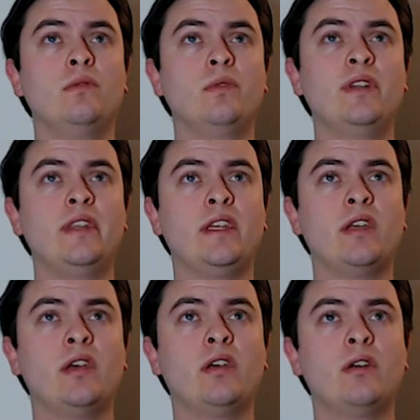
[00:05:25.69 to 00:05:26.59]

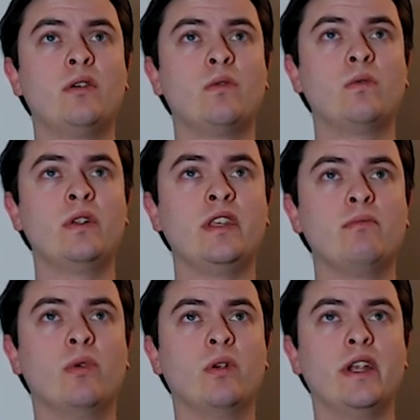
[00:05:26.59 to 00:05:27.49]
Really
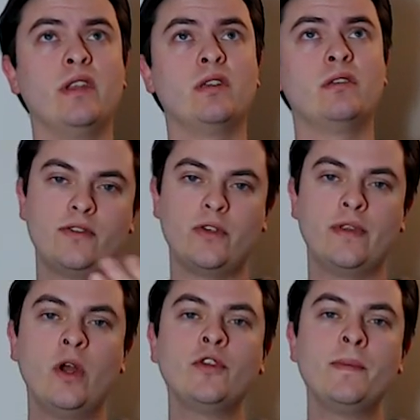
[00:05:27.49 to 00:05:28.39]
boring. So
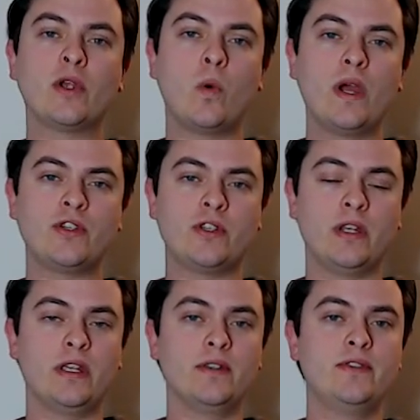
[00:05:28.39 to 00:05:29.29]
the ultimate
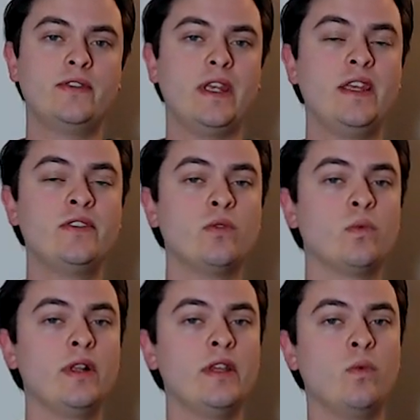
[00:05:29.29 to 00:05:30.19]
question is it
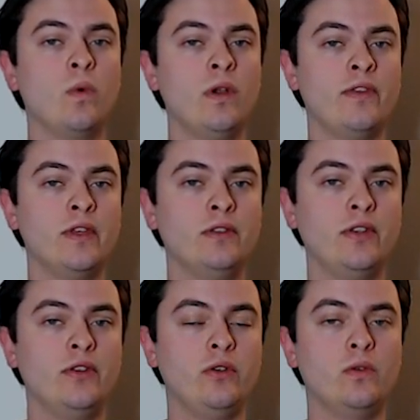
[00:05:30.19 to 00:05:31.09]
really worth it
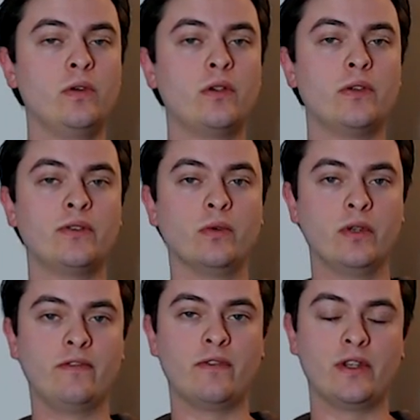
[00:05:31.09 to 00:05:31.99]
to do crystal
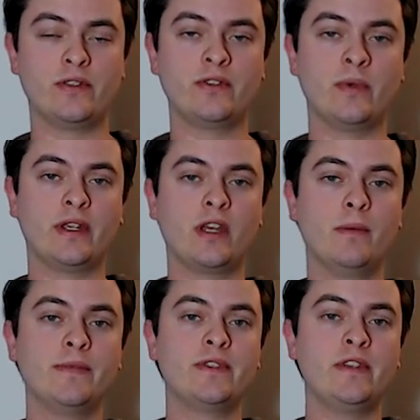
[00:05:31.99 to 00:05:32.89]
refreshes when it
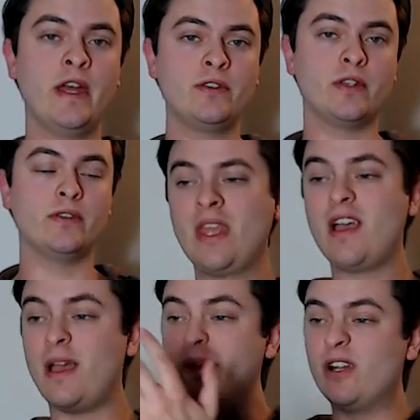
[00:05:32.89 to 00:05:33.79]
comes to dungeons?
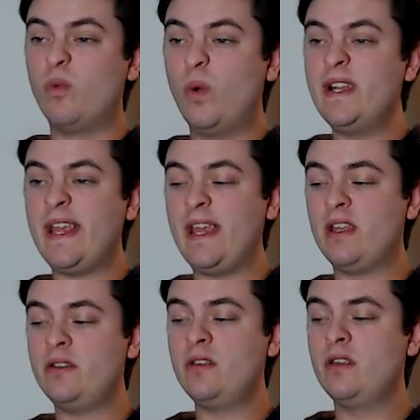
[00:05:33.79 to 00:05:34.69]
I mean, on one
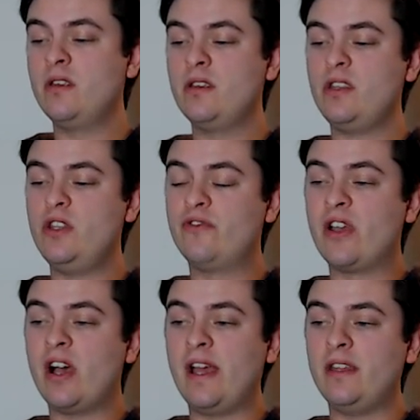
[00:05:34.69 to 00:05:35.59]
hand, you've
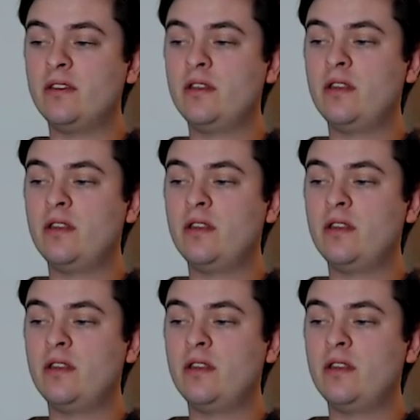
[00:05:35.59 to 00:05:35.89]
got